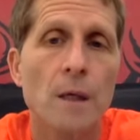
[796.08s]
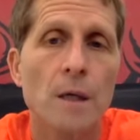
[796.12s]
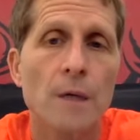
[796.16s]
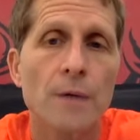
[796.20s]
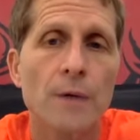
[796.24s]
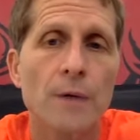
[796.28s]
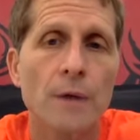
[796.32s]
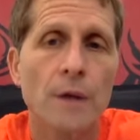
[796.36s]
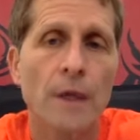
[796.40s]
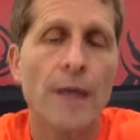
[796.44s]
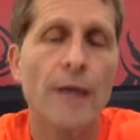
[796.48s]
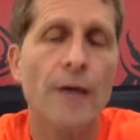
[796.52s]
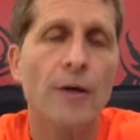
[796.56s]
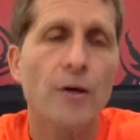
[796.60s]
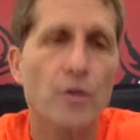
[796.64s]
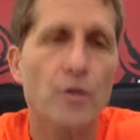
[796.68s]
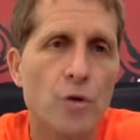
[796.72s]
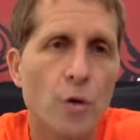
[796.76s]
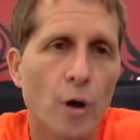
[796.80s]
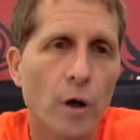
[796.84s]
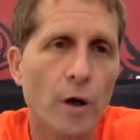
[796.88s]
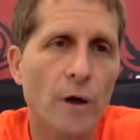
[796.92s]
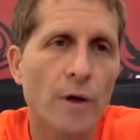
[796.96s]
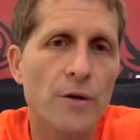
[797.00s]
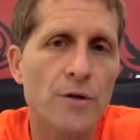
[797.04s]
the Lakers
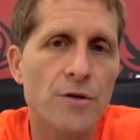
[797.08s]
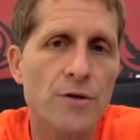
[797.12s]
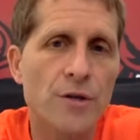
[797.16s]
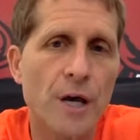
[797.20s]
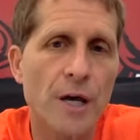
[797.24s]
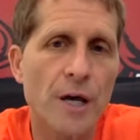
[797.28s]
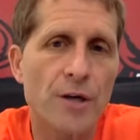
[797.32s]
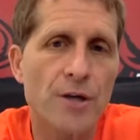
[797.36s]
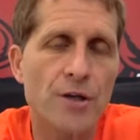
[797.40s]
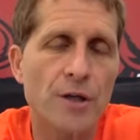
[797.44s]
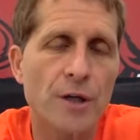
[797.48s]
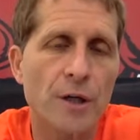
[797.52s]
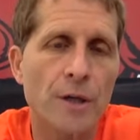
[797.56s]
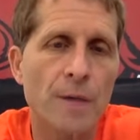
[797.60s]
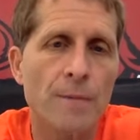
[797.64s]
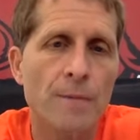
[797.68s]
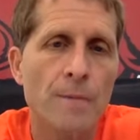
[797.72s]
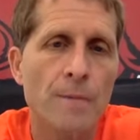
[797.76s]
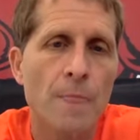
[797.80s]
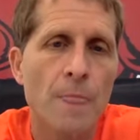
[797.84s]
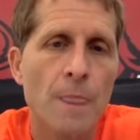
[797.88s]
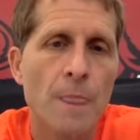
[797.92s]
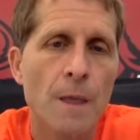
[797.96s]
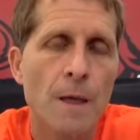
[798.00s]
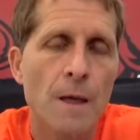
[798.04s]
organization,
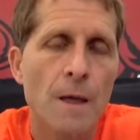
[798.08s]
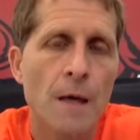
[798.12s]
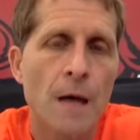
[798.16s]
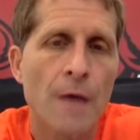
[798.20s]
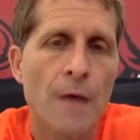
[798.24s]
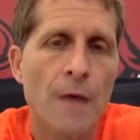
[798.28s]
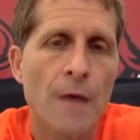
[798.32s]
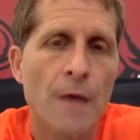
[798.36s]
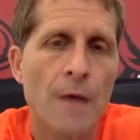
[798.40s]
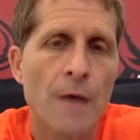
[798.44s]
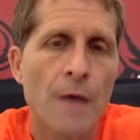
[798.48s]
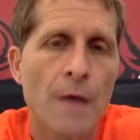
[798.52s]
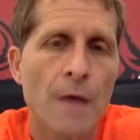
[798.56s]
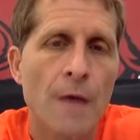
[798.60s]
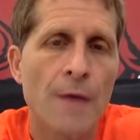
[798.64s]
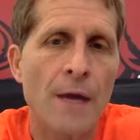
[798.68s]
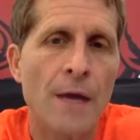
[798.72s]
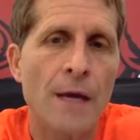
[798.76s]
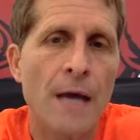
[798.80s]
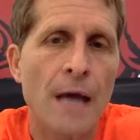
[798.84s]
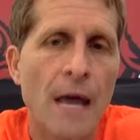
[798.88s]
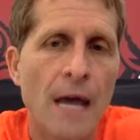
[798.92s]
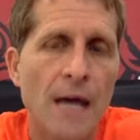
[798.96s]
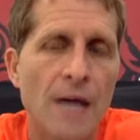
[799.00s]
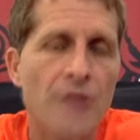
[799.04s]
and
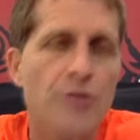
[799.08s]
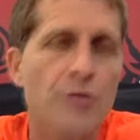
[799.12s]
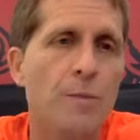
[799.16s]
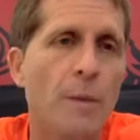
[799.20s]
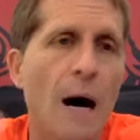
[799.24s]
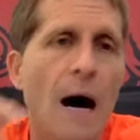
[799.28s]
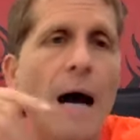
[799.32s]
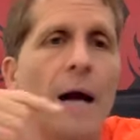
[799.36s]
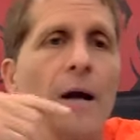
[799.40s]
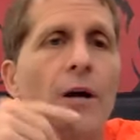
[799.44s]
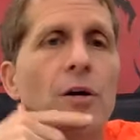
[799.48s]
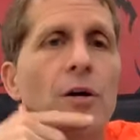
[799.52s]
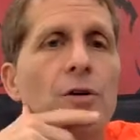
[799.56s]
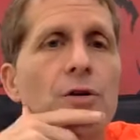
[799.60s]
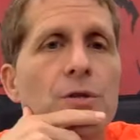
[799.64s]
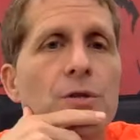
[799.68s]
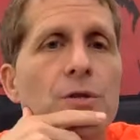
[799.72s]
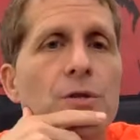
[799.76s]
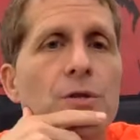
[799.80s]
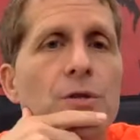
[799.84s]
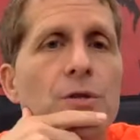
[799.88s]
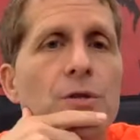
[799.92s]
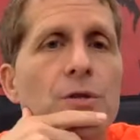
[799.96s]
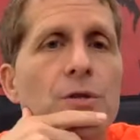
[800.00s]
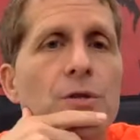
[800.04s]
Hayes Myers
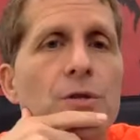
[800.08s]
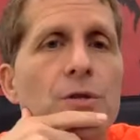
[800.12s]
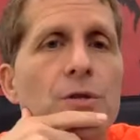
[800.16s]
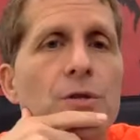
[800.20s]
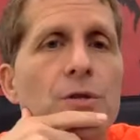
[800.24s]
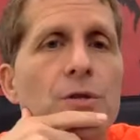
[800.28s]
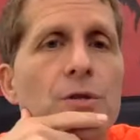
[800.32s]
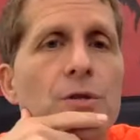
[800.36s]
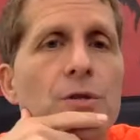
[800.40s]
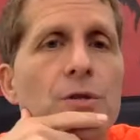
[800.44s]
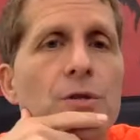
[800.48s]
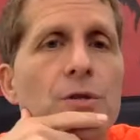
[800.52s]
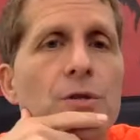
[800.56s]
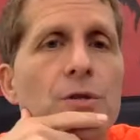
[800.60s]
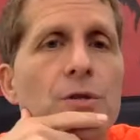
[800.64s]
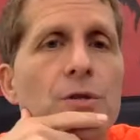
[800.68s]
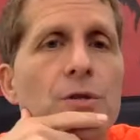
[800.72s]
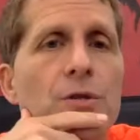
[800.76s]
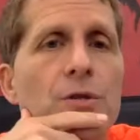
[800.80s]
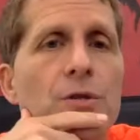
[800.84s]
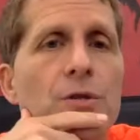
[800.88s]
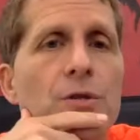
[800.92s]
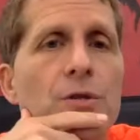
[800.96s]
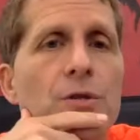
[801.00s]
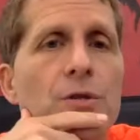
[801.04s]
did a
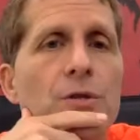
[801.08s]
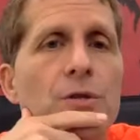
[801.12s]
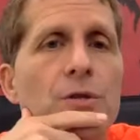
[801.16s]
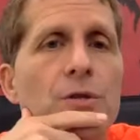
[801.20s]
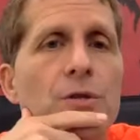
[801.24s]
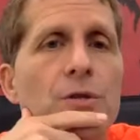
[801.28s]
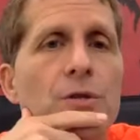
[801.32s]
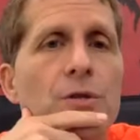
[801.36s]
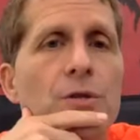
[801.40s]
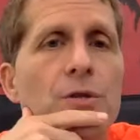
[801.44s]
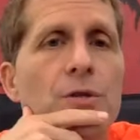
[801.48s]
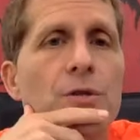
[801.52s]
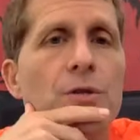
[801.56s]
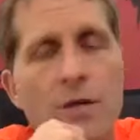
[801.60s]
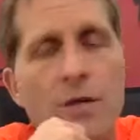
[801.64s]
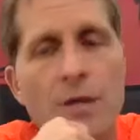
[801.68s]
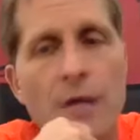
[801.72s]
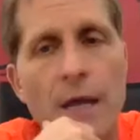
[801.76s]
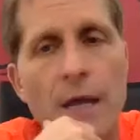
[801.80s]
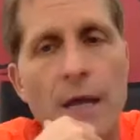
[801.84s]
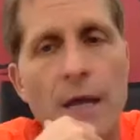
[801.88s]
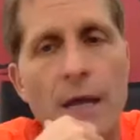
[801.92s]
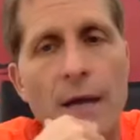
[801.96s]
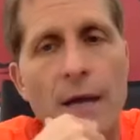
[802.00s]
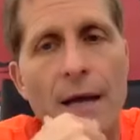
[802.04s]
lot of analytics
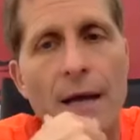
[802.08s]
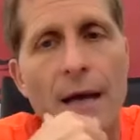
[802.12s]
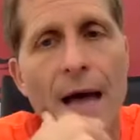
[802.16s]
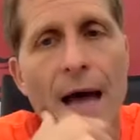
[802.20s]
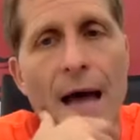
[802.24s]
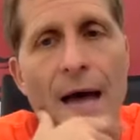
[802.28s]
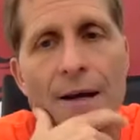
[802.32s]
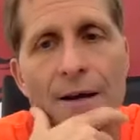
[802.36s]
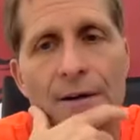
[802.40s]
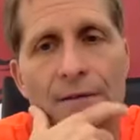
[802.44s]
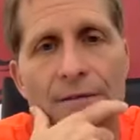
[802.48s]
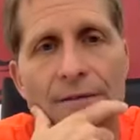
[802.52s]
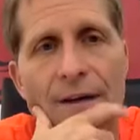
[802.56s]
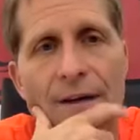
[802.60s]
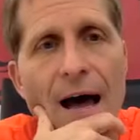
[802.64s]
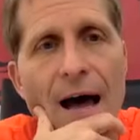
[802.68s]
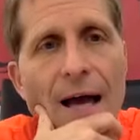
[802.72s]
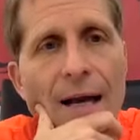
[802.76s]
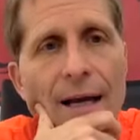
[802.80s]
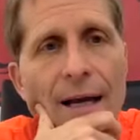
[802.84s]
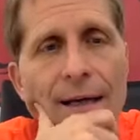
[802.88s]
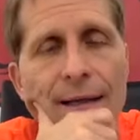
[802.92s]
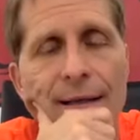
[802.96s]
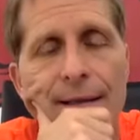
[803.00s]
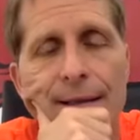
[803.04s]
for us at
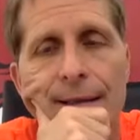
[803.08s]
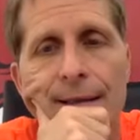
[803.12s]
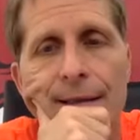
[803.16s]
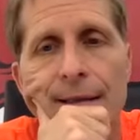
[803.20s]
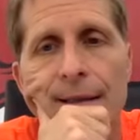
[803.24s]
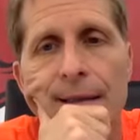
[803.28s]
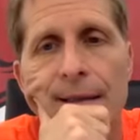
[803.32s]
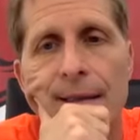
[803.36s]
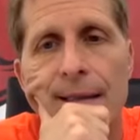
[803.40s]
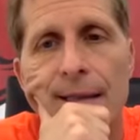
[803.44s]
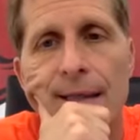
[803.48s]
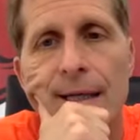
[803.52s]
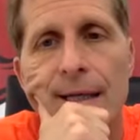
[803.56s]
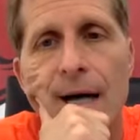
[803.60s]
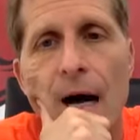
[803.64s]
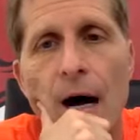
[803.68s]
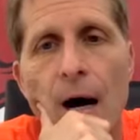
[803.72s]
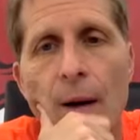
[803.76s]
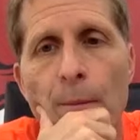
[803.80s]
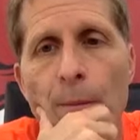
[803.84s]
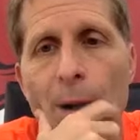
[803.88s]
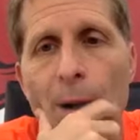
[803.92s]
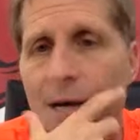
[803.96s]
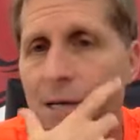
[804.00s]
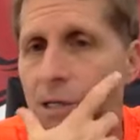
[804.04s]
Nevada.
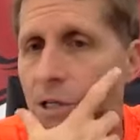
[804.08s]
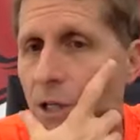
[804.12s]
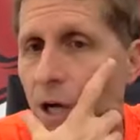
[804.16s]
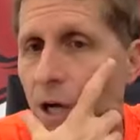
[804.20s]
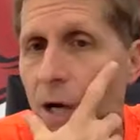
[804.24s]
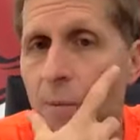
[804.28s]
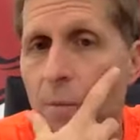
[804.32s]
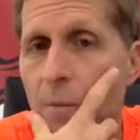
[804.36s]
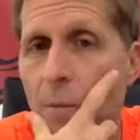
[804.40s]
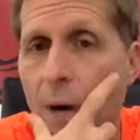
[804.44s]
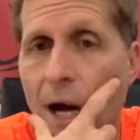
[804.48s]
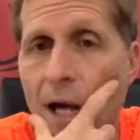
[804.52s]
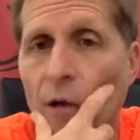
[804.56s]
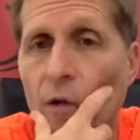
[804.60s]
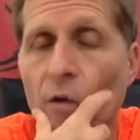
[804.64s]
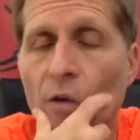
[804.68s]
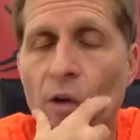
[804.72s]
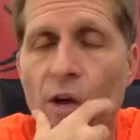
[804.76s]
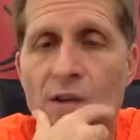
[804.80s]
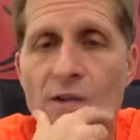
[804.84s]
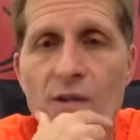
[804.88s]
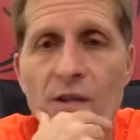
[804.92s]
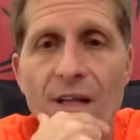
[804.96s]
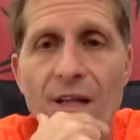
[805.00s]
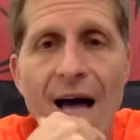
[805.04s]
My son Michael does
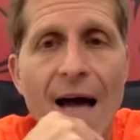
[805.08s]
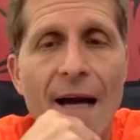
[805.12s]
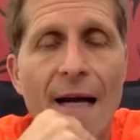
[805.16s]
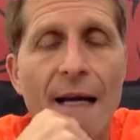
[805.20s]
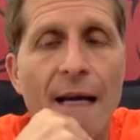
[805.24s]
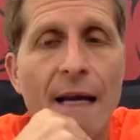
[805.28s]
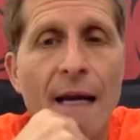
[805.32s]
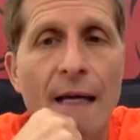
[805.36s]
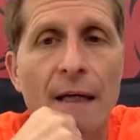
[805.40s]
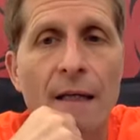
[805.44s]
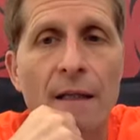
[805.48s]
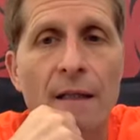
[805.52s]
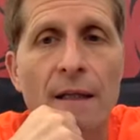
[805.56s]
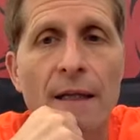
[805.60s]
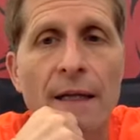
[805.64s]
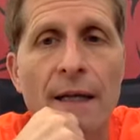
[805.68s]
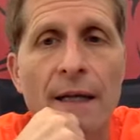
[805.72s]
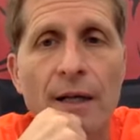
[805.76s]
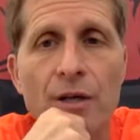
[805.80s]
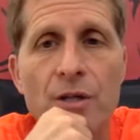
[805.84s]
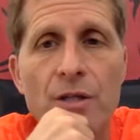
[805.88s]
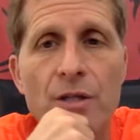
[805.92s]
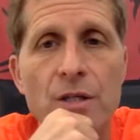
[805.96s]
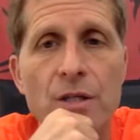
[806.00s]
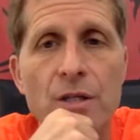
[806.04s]
a lot of
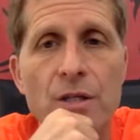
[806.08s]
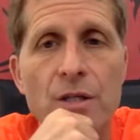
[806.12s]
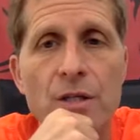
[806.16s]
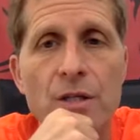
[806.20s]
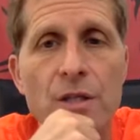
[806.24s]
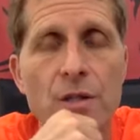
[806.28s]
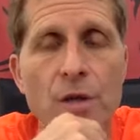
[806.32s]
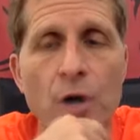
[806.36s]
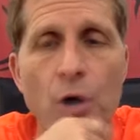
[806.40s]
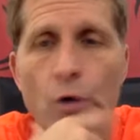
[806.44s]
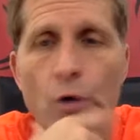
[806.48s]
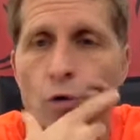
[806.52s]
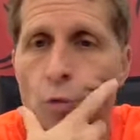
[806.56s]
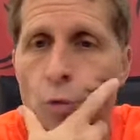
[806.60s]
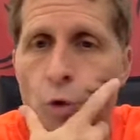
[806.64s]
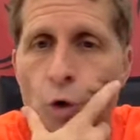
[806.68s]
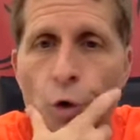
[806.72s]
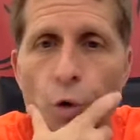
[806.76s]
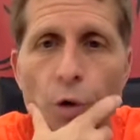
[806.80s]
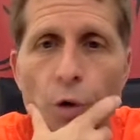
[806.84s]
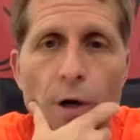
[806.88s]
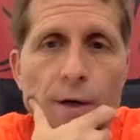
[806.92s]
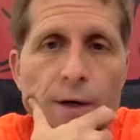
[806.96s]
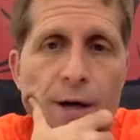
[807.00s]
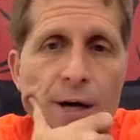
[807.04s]
analytics. Coach
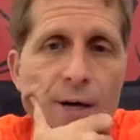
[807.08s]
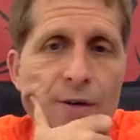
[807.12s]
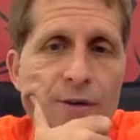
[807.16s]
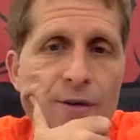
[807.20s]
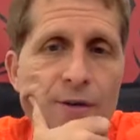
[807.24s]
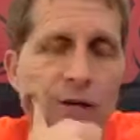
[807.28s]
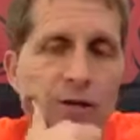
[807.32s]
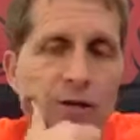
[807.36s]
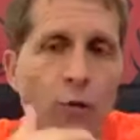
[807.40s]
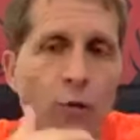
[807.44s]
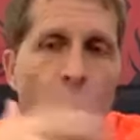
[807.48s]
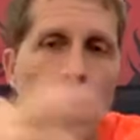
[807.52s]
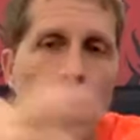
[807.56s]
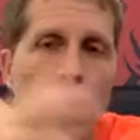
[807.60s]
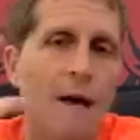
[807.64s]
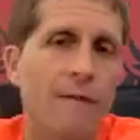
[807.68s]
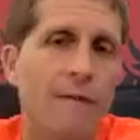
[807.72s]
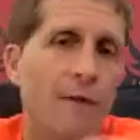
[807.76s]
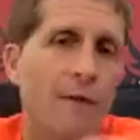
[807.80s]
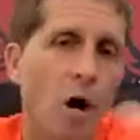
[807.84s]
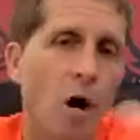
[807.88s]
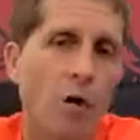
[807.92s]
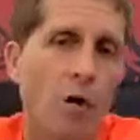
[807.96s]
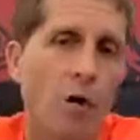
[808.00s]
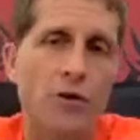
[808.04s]
Ruda does
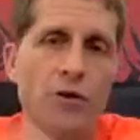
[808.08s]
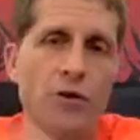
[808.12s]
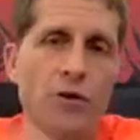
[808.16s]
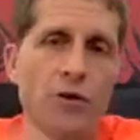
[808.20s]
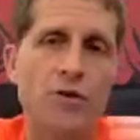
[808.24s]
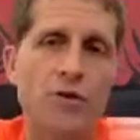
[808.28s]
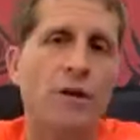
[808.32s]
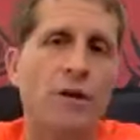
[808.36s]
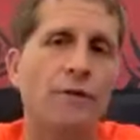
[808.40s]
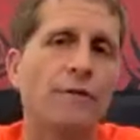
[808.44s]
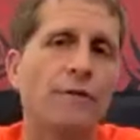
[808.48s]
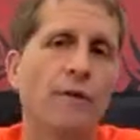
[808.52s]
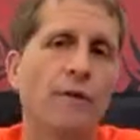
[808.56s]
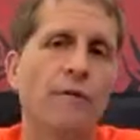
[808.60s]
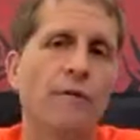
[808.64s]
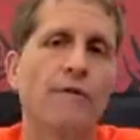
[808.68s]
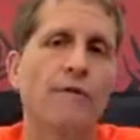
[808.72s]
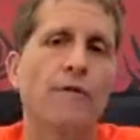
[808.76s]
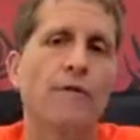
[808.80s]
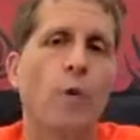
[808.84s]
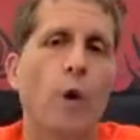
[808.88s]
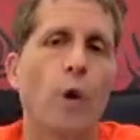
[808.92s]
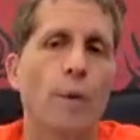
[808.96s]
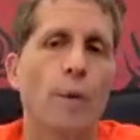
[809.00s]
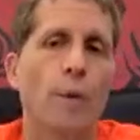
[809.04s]
analytics, and we have all these
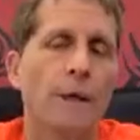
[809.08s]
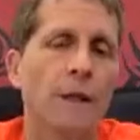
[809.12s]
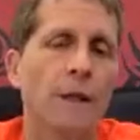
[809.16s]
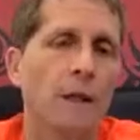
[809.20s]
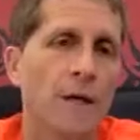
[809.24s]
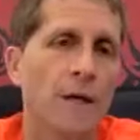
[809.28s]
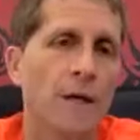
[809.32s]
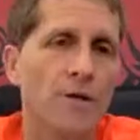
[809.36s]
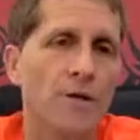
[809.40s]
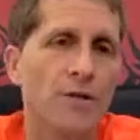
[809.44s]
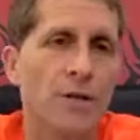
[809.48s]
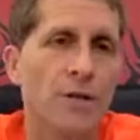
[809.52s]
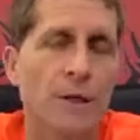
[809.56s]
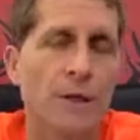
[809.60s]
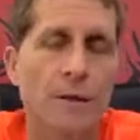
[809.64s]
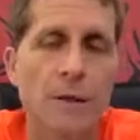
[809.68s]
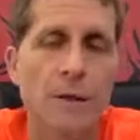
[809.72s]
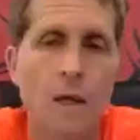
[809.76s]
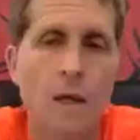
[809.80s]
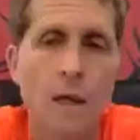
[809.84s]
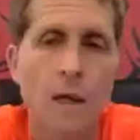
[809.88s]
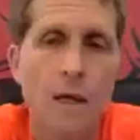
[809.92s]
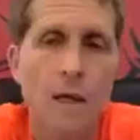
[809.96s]
different formulas and